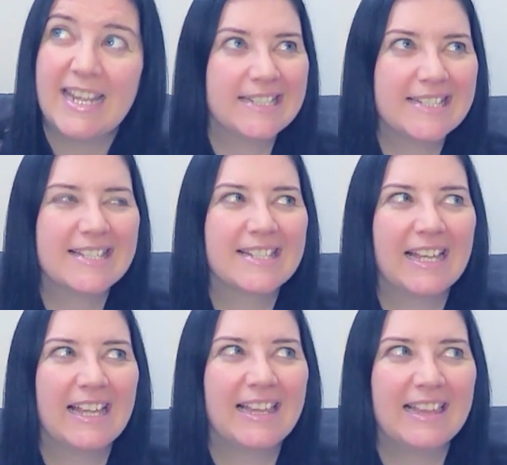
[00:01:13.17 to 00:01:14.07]
it's
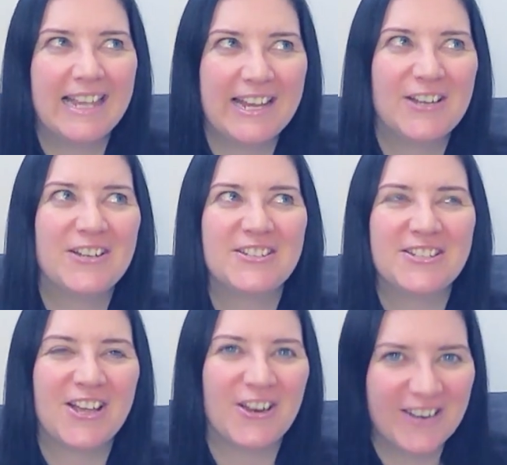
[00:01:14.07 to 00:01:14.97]
ler
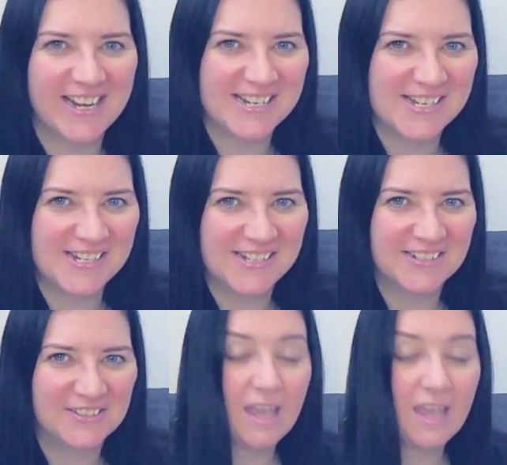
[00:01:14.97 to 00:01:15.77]
taresh.